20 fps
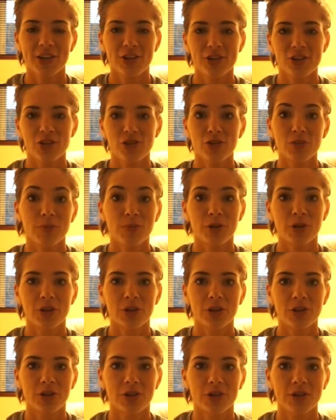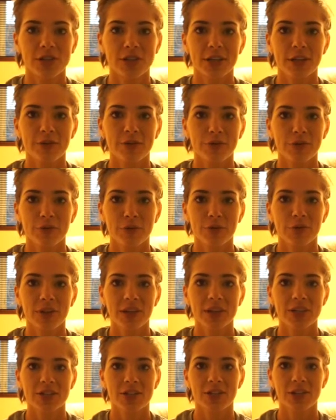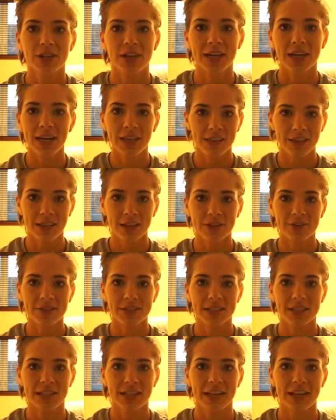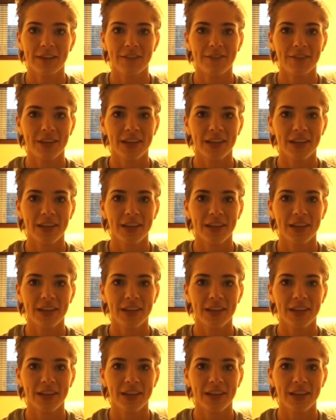you putting yourself through this or anything else in life?